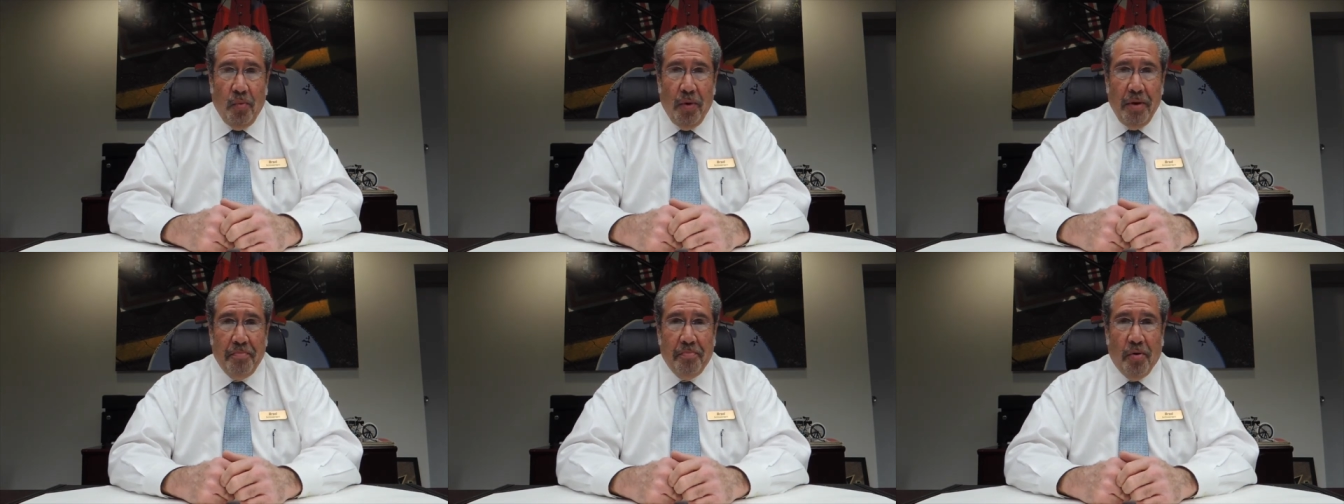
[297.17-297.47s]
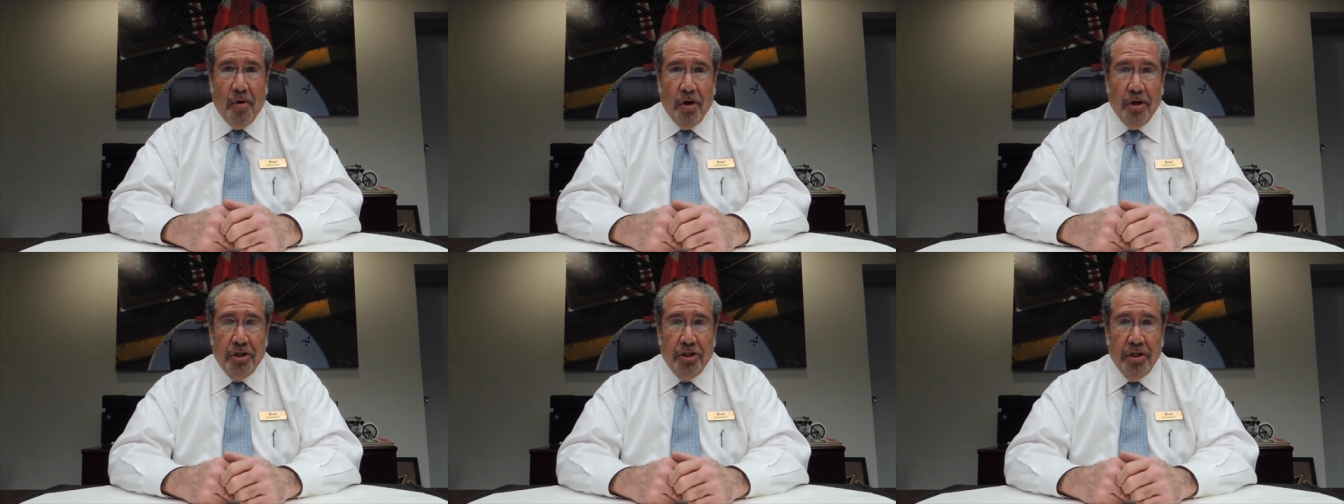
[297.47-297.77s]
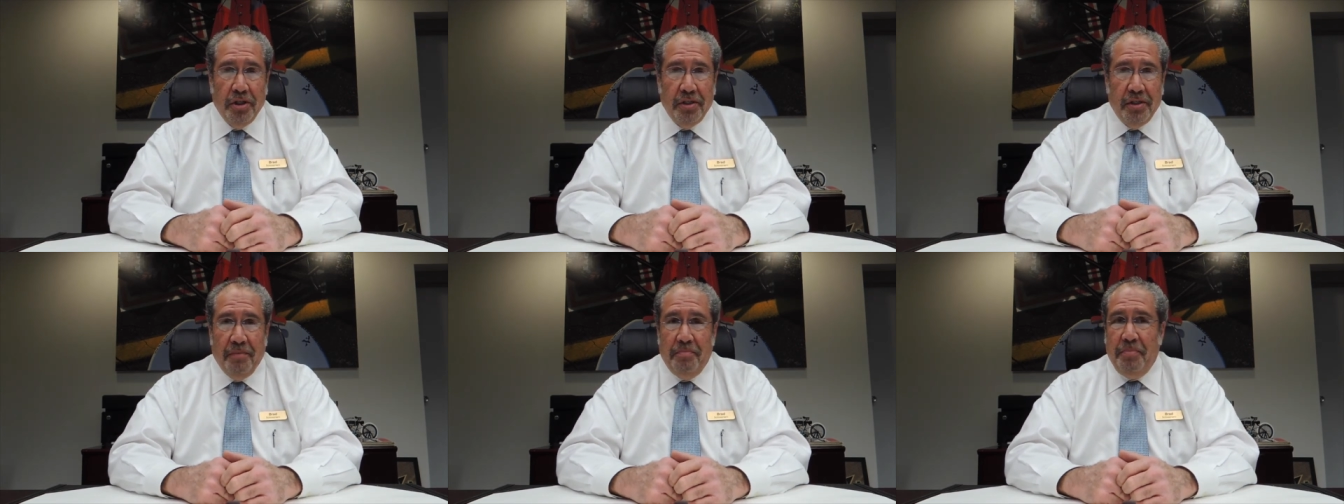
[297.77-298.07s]
we
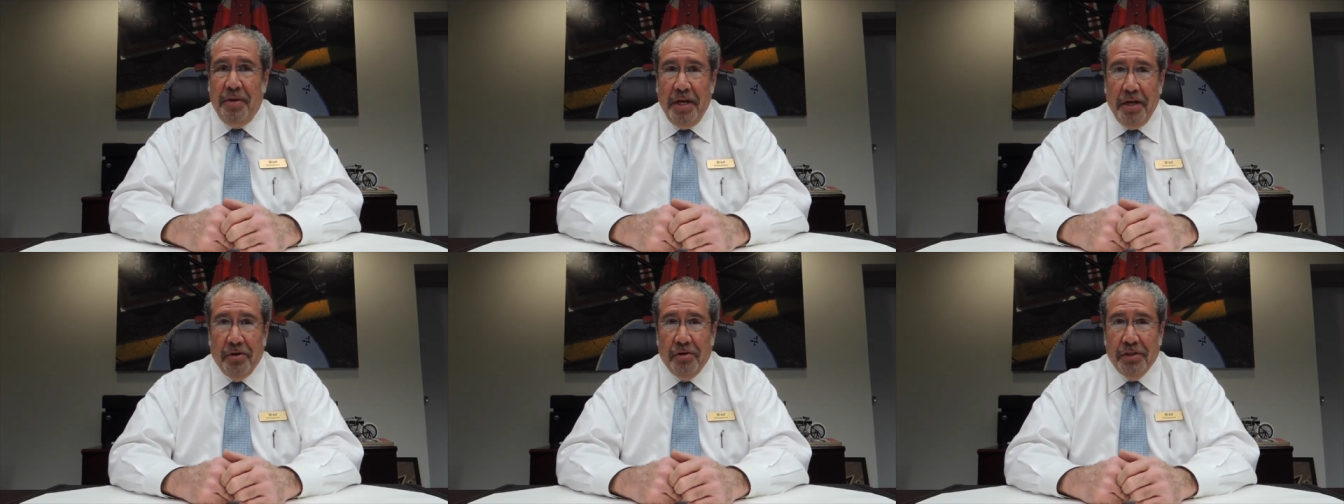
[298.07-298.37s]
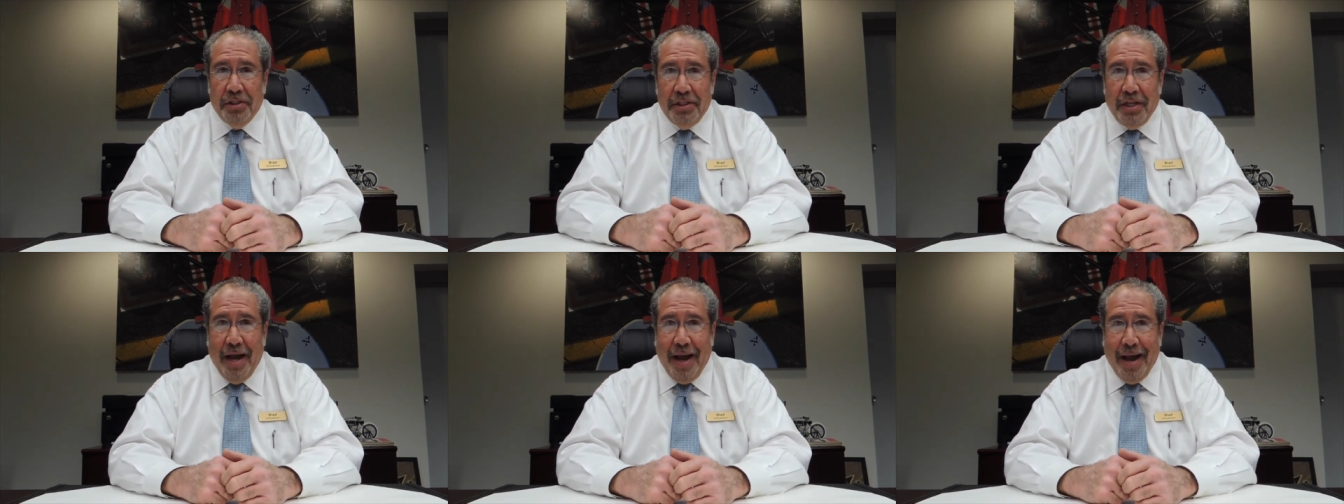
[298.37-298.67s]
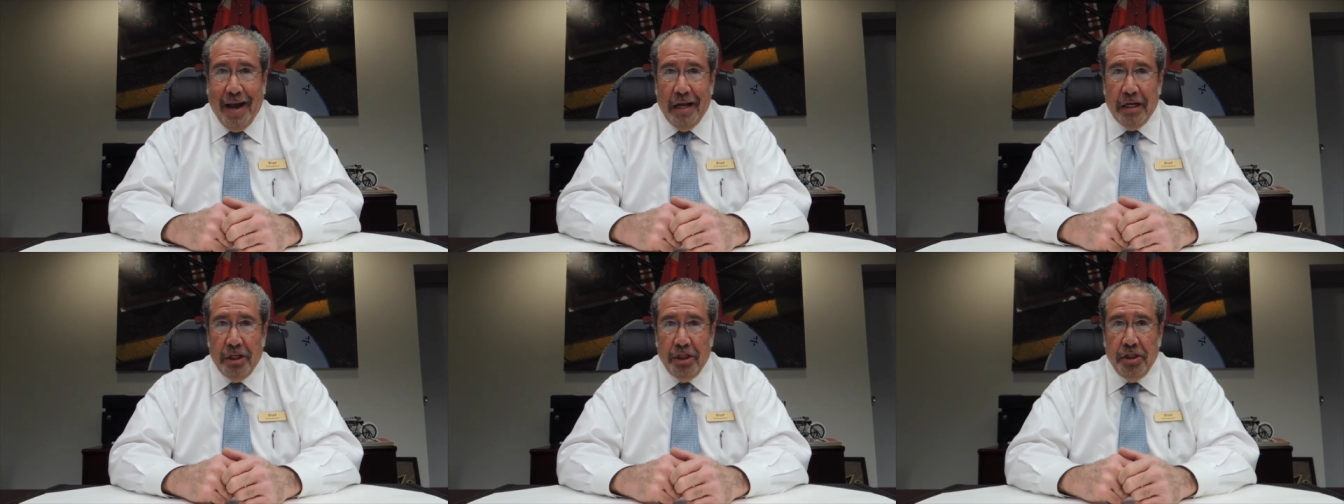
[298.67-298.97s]
purchased Peters
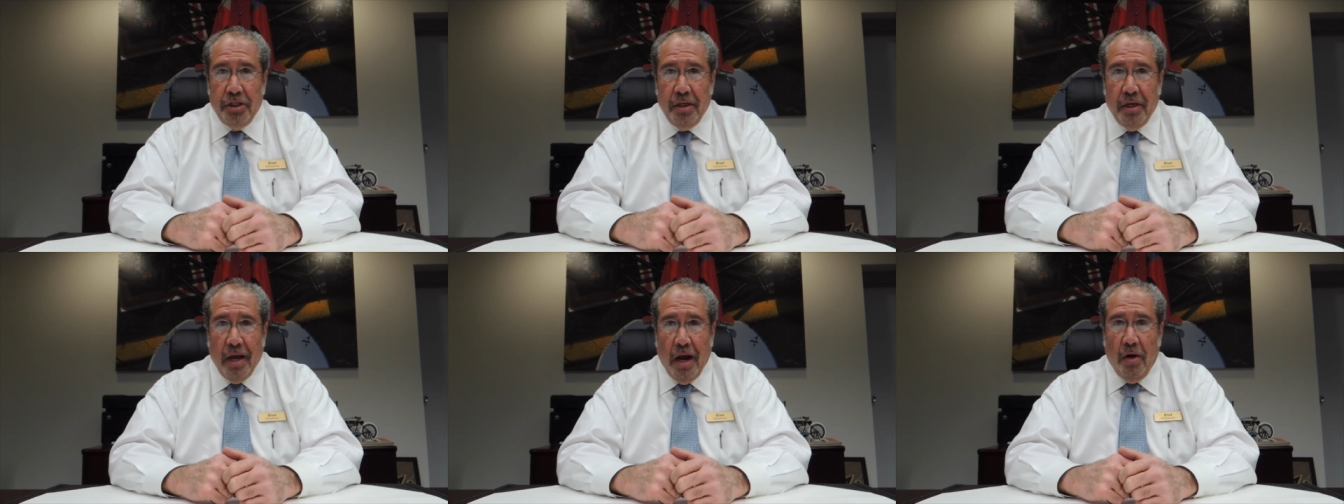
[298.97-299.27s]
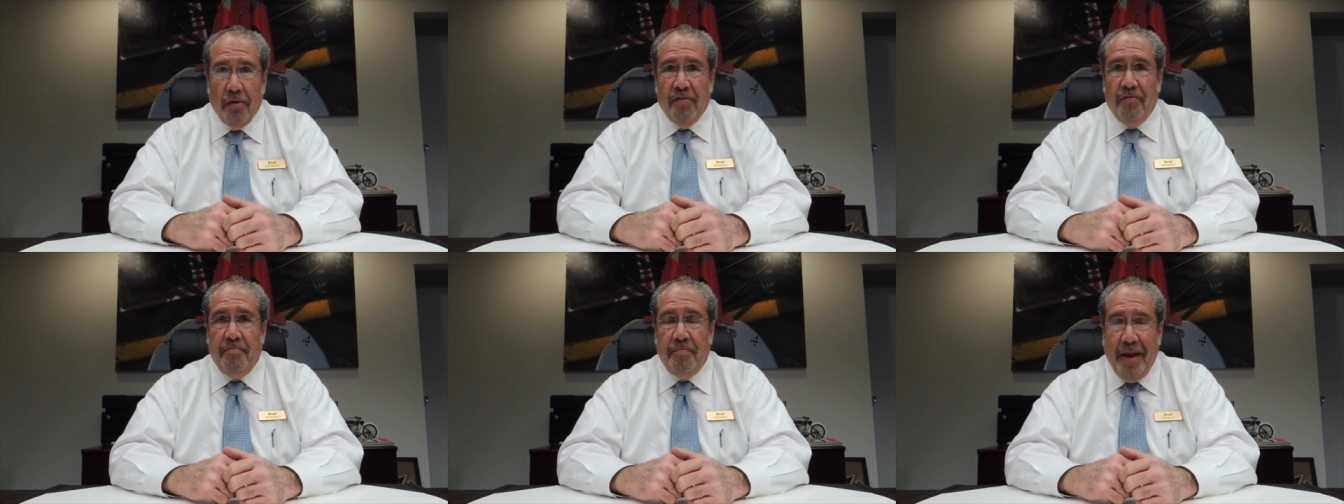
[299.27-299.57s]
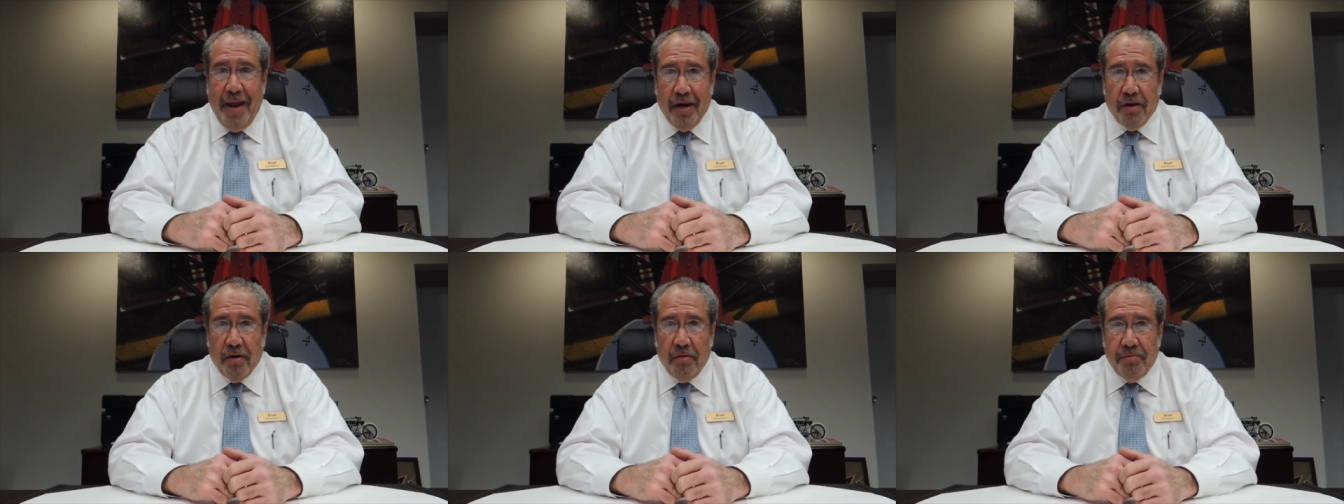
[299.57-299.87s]
Dodge out of
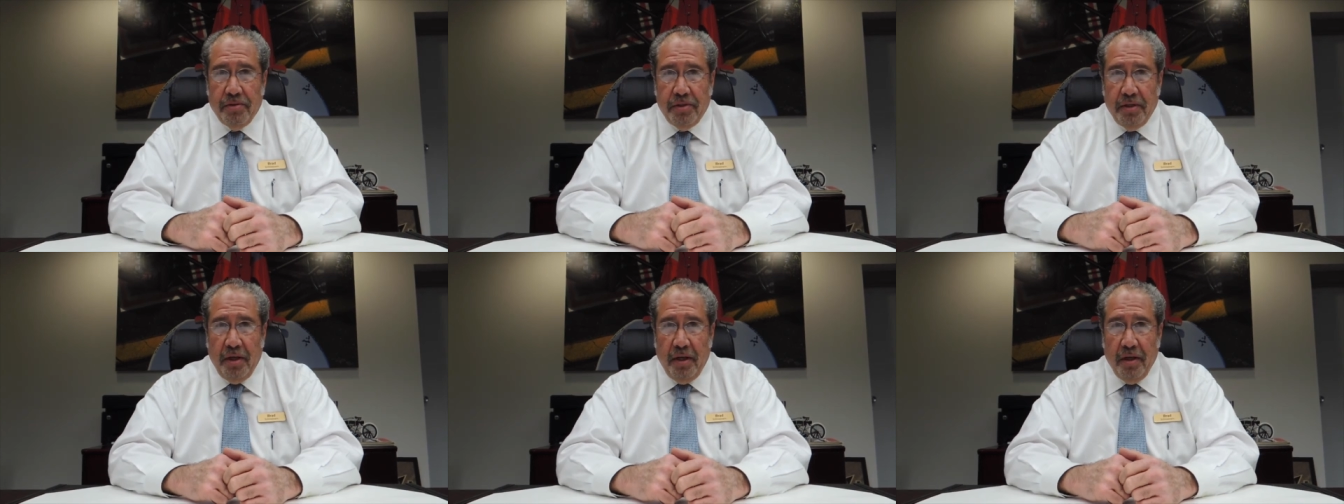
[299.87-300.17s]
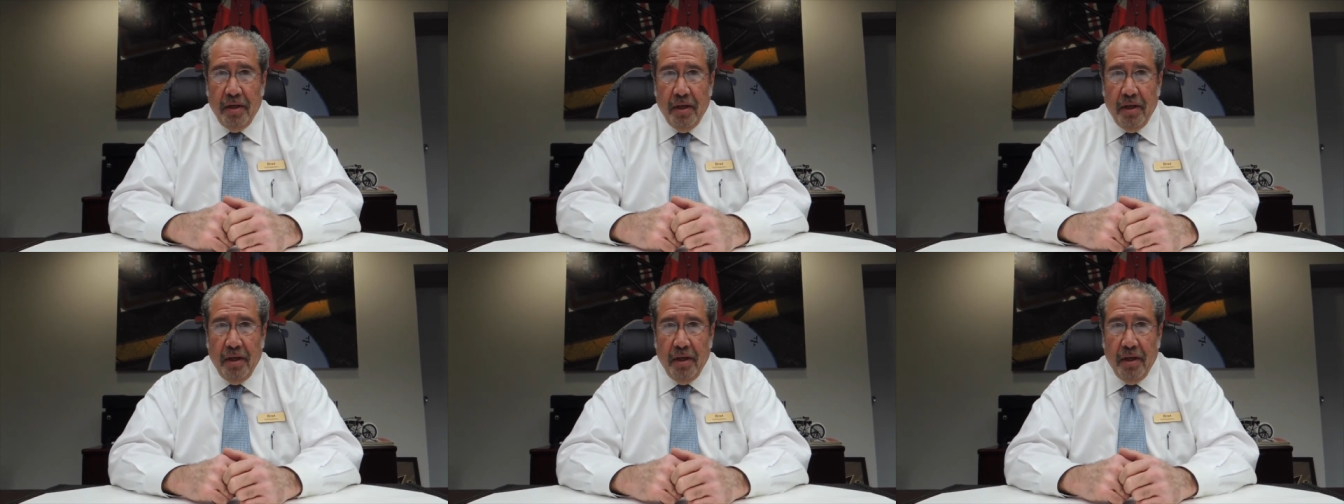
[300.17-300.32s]
bankruptcy.